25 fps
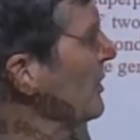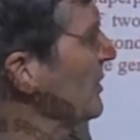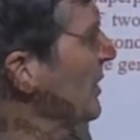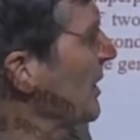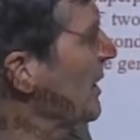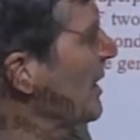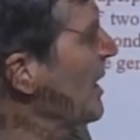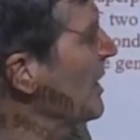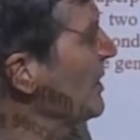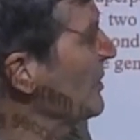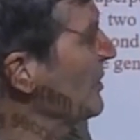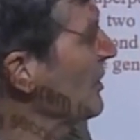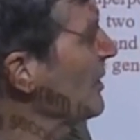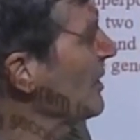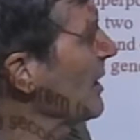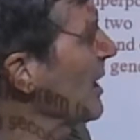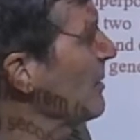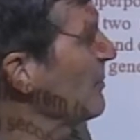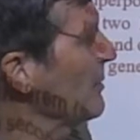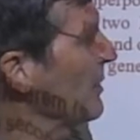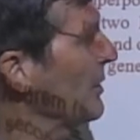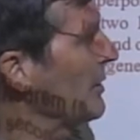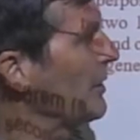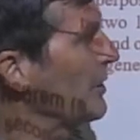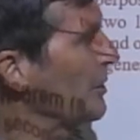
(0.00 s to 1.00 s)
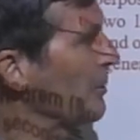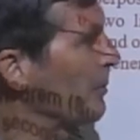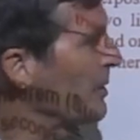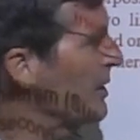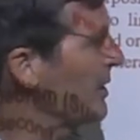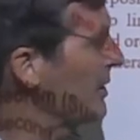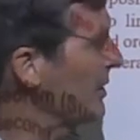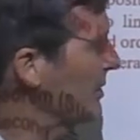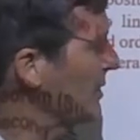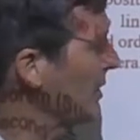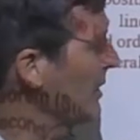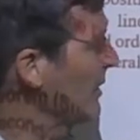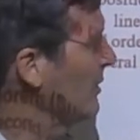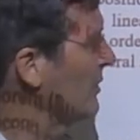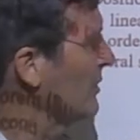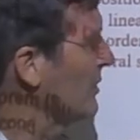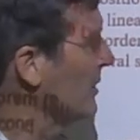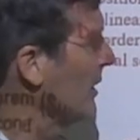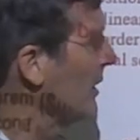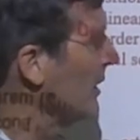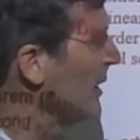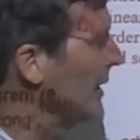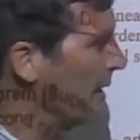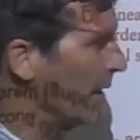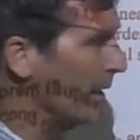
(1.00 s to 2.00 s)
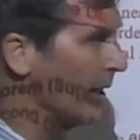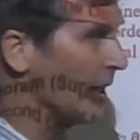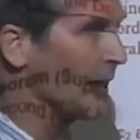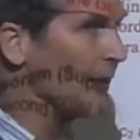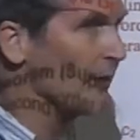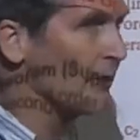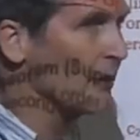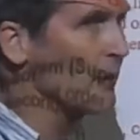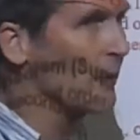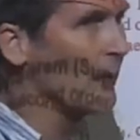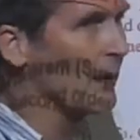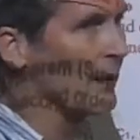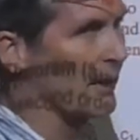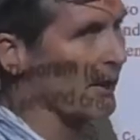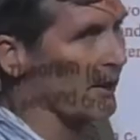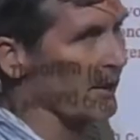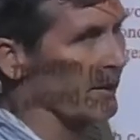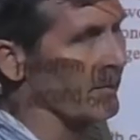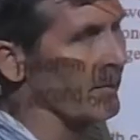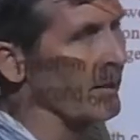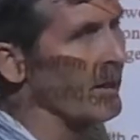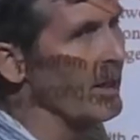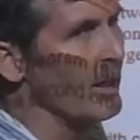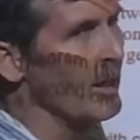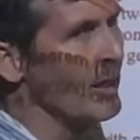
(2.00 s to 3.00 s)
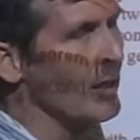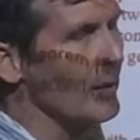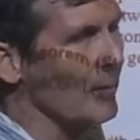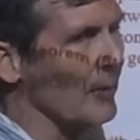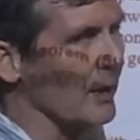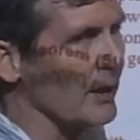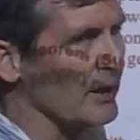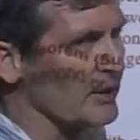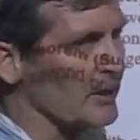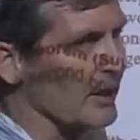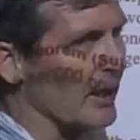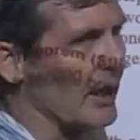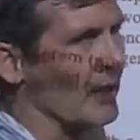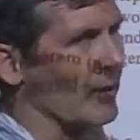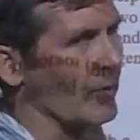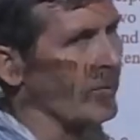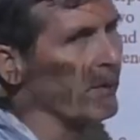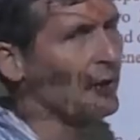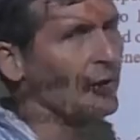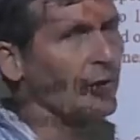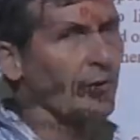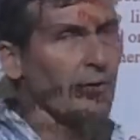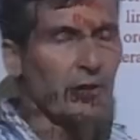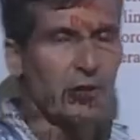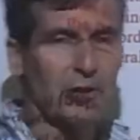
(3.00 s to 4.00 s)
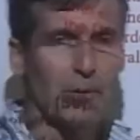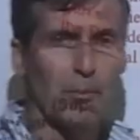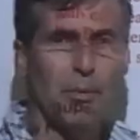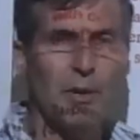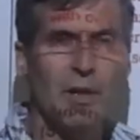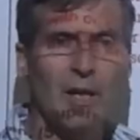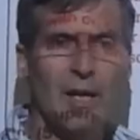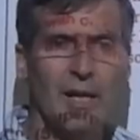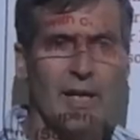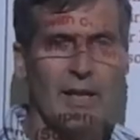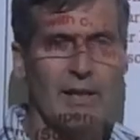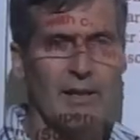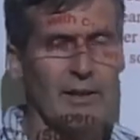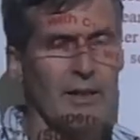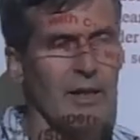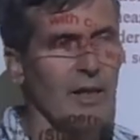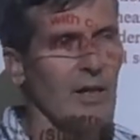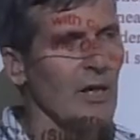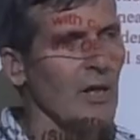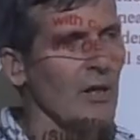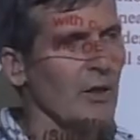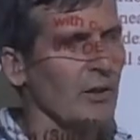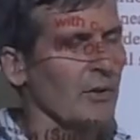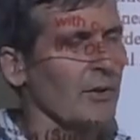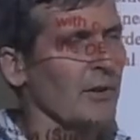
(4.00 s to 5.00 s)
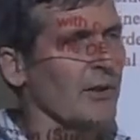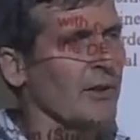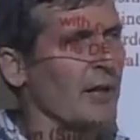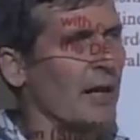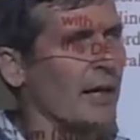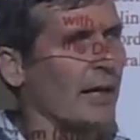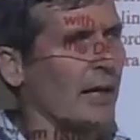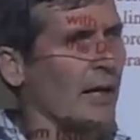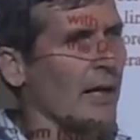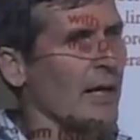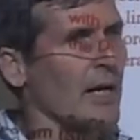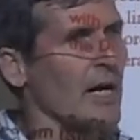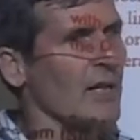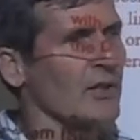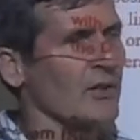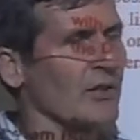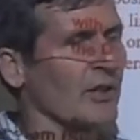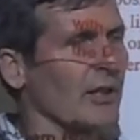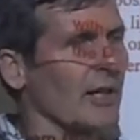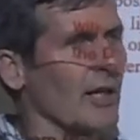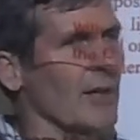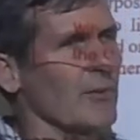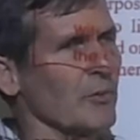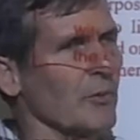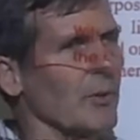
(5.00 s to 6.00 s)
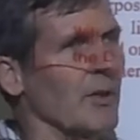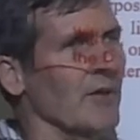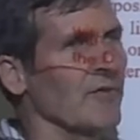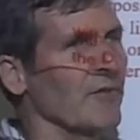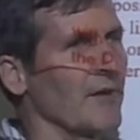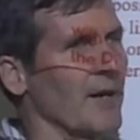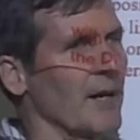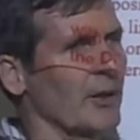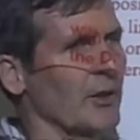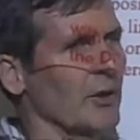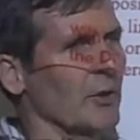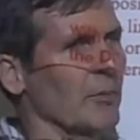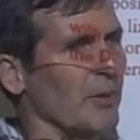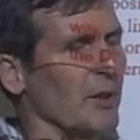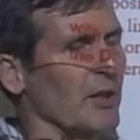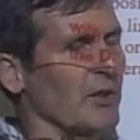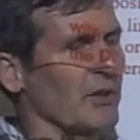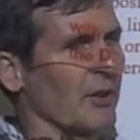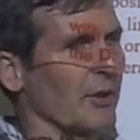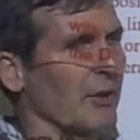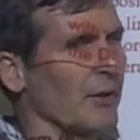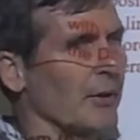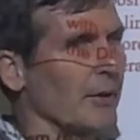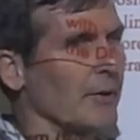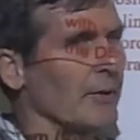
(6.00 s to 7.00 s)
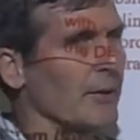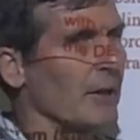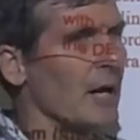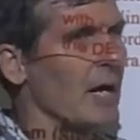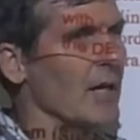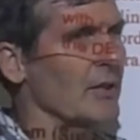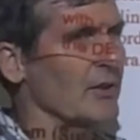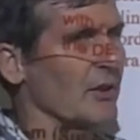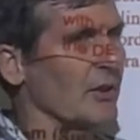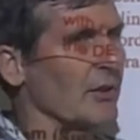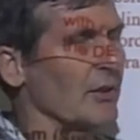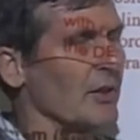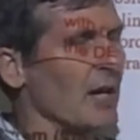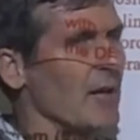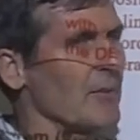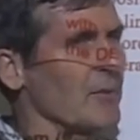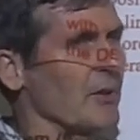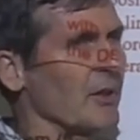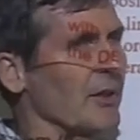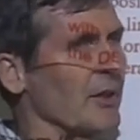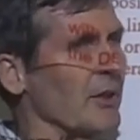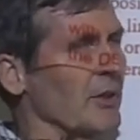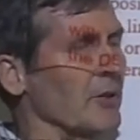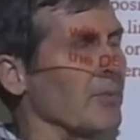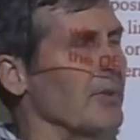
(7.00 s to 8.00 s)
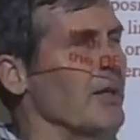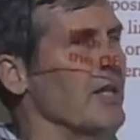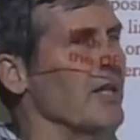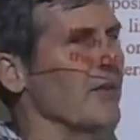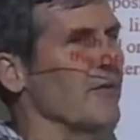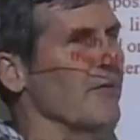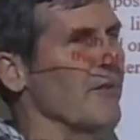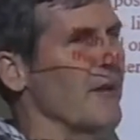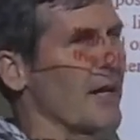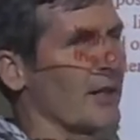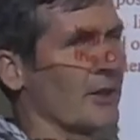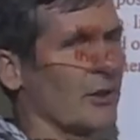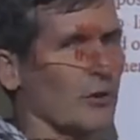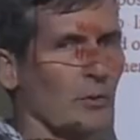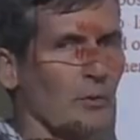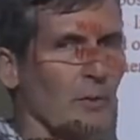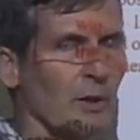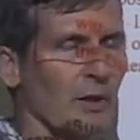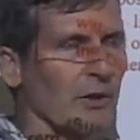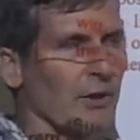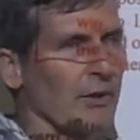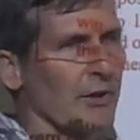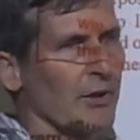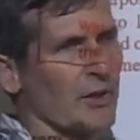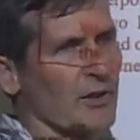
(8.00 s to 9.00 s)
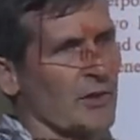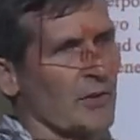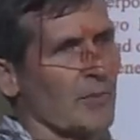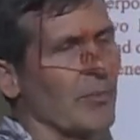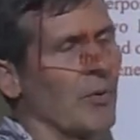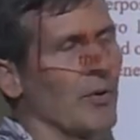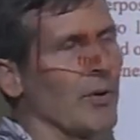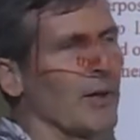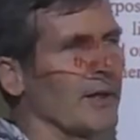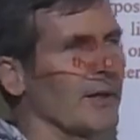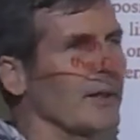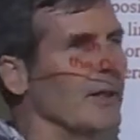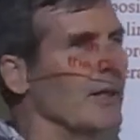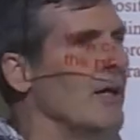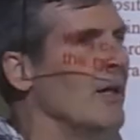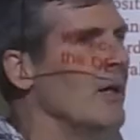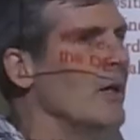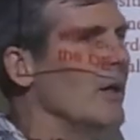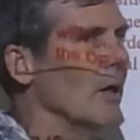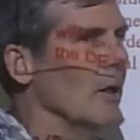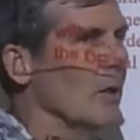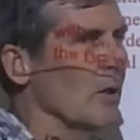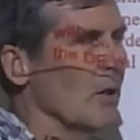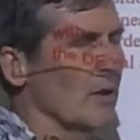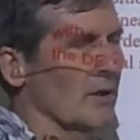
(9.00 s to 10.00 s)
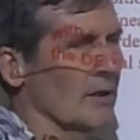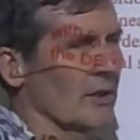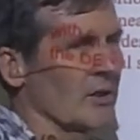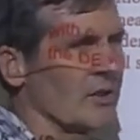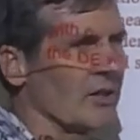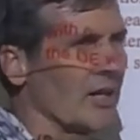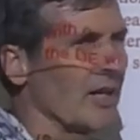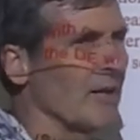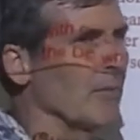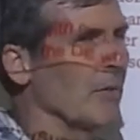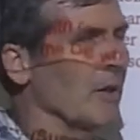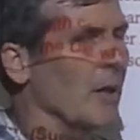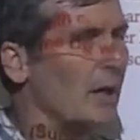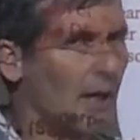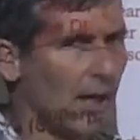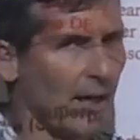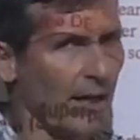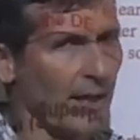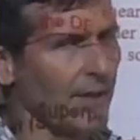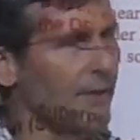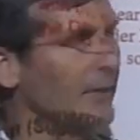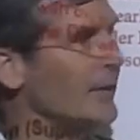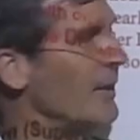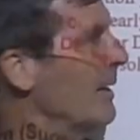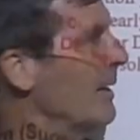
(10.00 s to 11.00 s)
a constant times an independent solution. Every one of them. Much like when you're in the plane, you can take a constant times one vector plus a constant times an independent vector, one that doesn't point along the same line,